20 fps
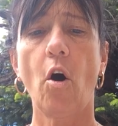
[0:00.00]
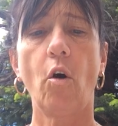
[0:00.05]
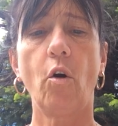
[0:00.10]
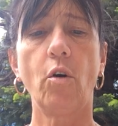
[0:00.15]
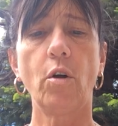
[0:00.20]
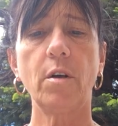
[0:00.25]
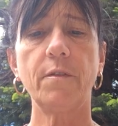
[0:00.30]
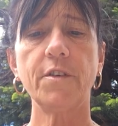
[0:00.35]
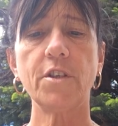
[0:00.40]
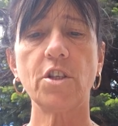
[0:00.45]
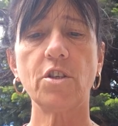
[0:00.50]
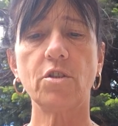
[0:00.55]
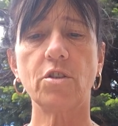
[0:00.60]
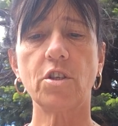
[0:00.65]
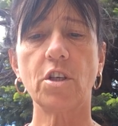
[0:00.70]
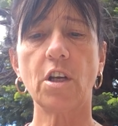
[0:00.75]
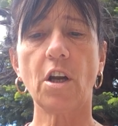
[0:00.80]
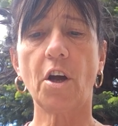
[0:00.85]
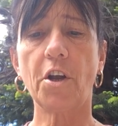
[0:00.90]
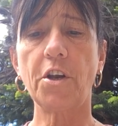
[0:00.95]
All of a
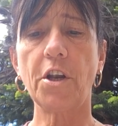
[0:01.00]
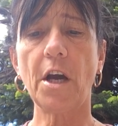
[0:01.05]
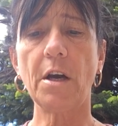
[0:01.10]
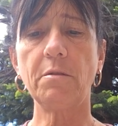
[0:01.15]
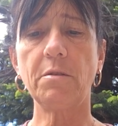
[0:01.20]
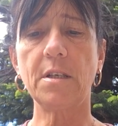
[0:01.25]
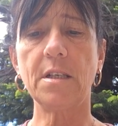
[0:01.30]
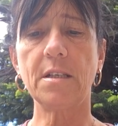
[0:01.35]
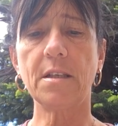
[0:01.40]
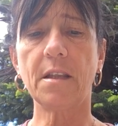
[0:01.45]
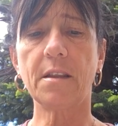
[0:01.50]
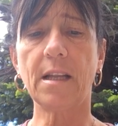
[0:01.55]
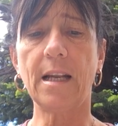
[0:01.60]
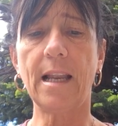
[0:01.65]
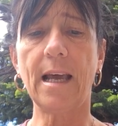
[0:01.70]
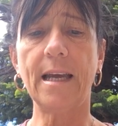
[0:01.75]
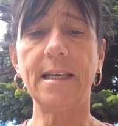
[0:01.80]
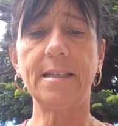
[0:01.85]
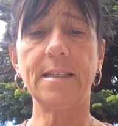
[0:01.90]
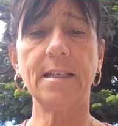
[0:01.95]
sudden, I noticed that the
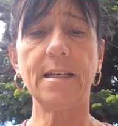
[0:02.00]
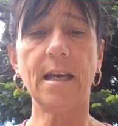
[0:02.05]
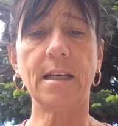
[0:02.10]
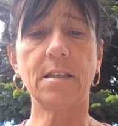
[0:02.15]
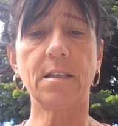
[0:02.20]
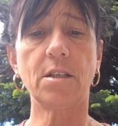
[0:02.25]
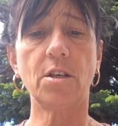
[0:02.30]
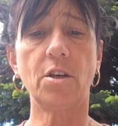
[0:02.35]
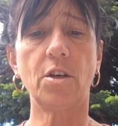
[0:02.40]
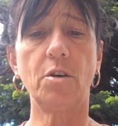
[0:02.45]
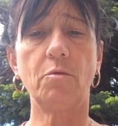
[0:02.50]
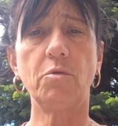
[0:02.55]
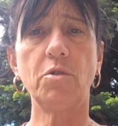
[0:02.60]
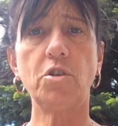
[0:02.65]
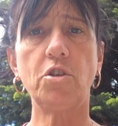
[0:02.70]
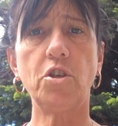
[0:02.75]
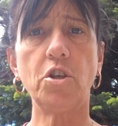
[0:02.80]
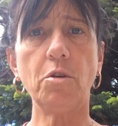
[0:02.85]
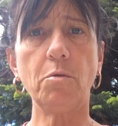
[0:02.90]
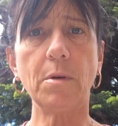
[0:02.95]
lady next to her was
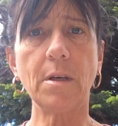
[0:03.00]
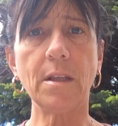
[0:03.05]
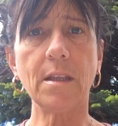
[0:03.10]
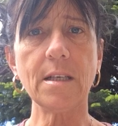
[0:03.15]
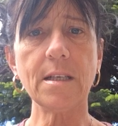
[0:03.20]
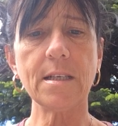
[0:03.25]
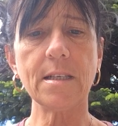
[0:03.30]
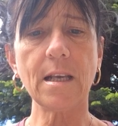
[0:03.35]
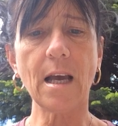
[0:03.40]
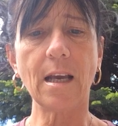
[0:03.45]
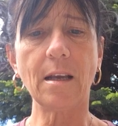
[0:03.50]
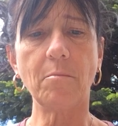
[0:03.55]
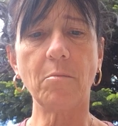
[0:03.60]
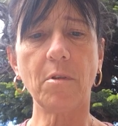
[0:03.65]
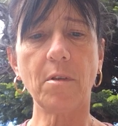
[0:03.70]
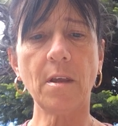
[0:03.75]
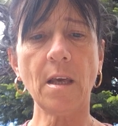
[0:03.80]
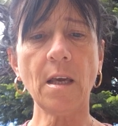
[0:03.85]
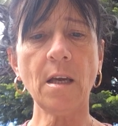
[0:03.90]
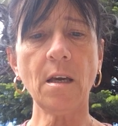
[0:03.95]
doing the same
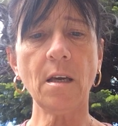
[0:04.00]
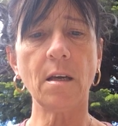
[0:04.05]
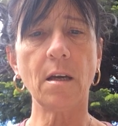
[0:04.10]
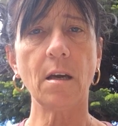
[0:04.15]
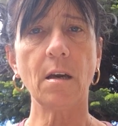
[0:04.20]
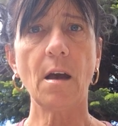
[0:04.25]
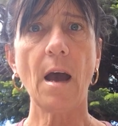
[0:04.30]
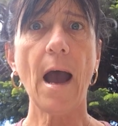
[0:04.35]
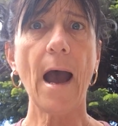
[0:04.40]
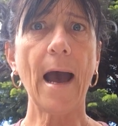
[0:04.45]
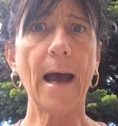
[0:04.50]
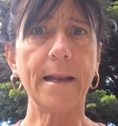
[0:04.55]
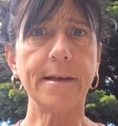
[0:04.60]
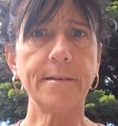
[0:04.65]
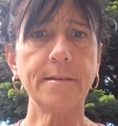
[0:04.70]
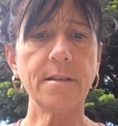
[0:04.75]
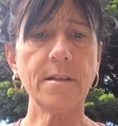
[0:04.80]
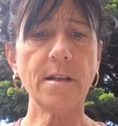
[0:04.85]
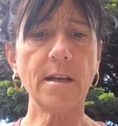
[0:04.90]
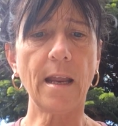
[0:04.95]
thing.
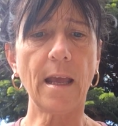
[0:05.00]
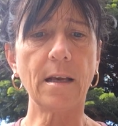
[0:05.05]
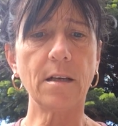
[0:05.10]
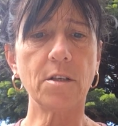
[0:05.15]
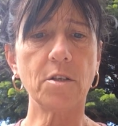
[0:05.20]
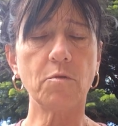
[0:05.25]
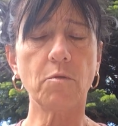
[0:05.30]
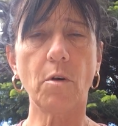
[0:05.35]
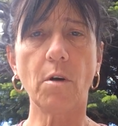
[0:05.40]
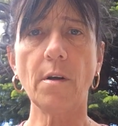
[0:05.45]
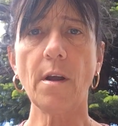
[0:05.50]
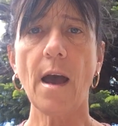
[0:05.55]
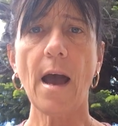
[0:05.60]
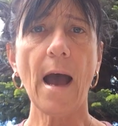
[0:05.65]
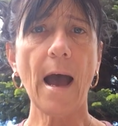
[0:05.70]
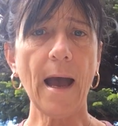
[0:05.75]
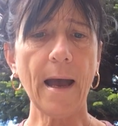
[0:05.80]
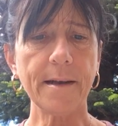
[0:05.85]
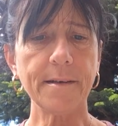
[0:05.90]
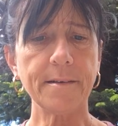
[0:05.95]
And the next one,
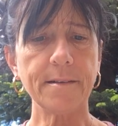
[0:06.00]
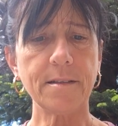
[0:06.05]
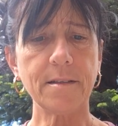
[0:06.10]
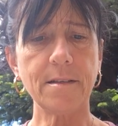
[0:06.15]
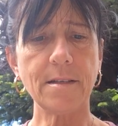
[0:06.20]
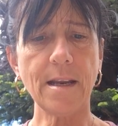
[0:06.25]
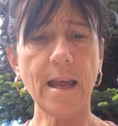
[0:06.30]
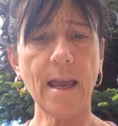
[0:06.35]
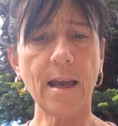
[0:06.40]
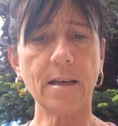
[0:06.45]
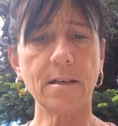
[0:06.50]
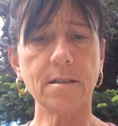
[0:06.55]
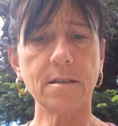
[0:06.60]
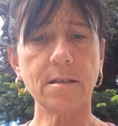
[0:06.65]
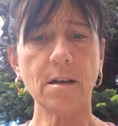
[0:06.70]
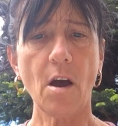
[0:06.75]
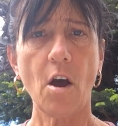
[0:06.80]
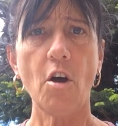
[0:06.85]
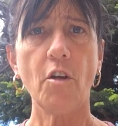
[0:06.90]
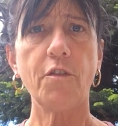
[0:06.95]
and the
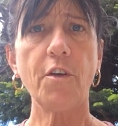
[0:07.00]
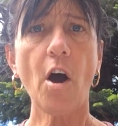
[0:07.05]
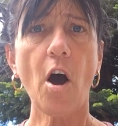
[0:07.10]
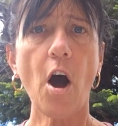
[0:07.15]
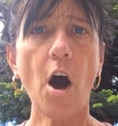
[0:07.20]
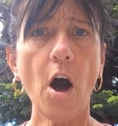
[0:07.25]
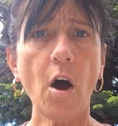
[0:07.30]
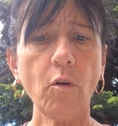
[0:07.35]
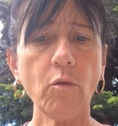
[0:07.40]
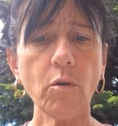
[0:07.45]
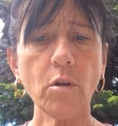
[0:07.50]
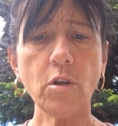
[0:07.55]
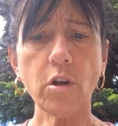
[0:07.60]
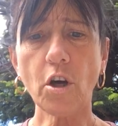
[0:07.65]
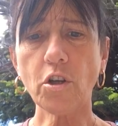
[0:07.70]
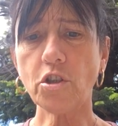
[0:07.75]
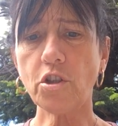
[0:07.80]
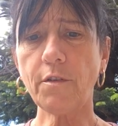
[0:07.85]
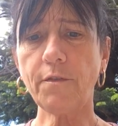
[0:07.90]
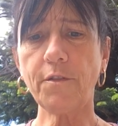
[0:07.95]
next. The whole
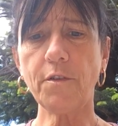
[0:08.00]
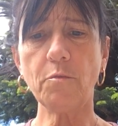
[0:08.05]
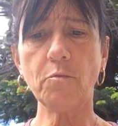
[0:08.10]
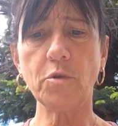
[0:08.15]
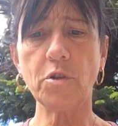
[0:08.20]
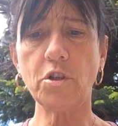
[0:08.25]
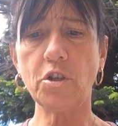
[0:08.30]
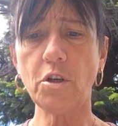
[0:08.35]
lot of them were